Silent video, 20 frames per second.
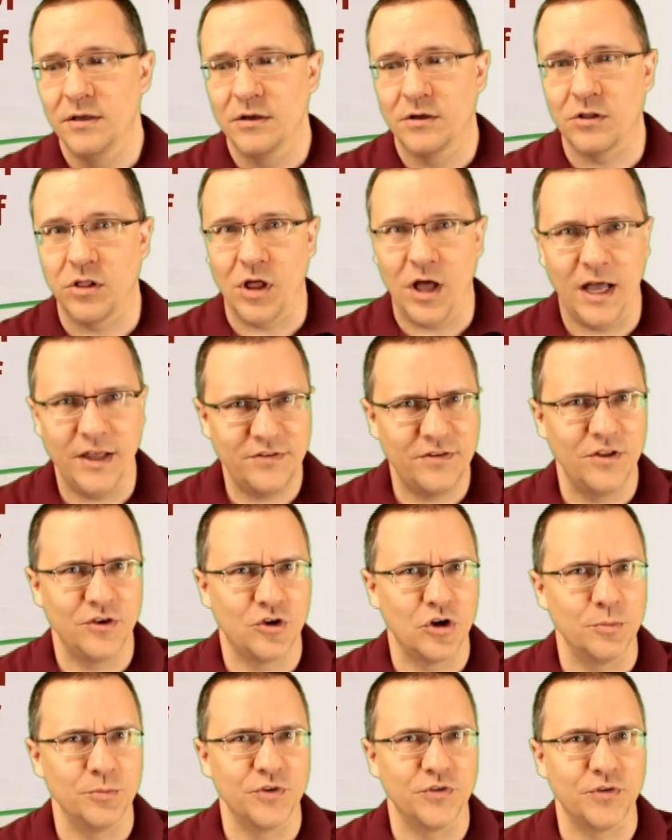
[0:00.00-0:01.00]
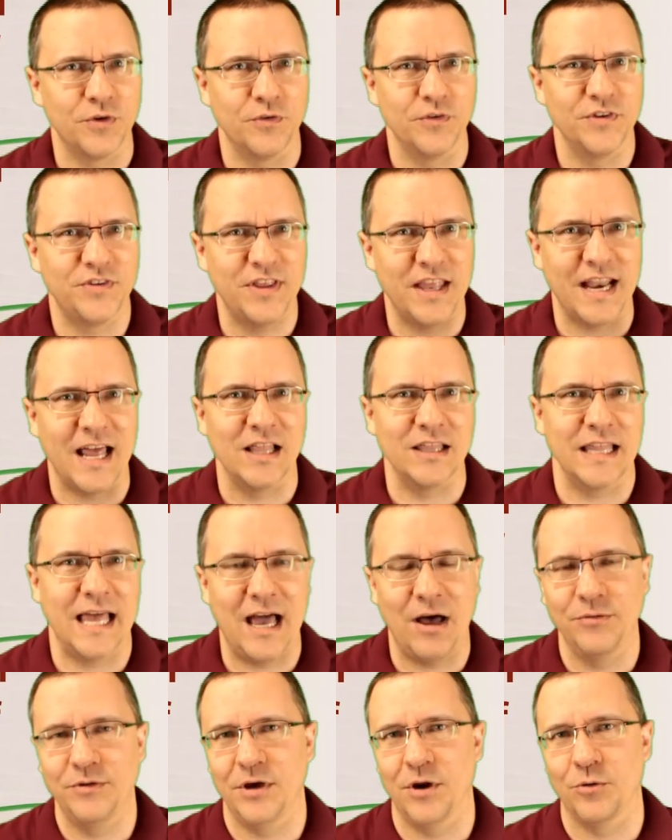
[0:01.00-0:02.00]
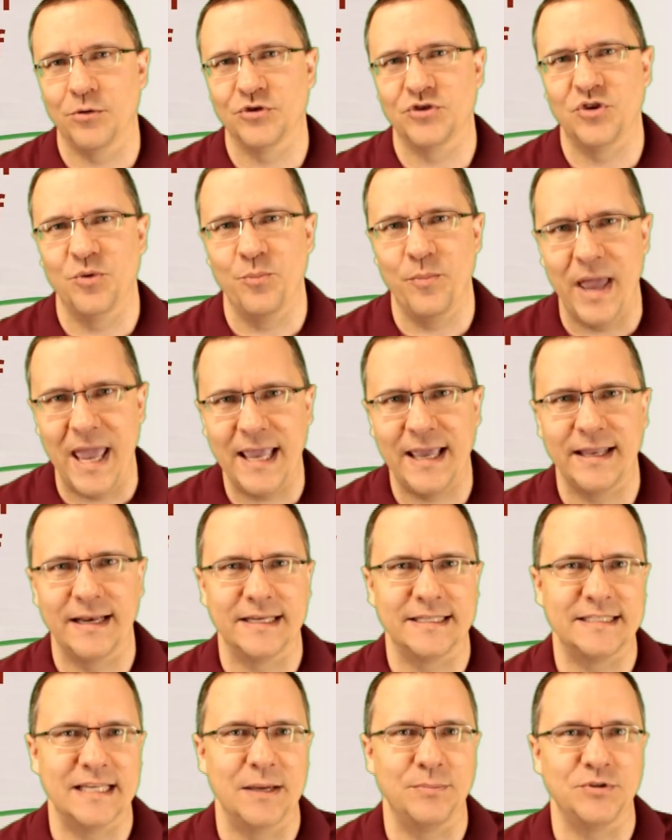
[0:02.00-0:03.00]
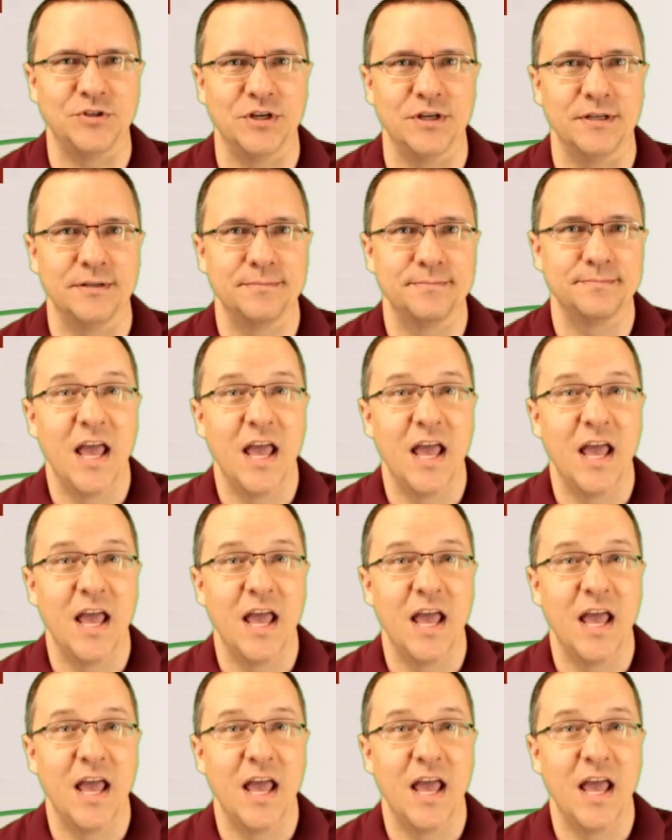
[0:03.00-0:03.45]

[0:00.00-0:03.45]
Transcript: clause in the terms of service that allowed the owners to make an exception.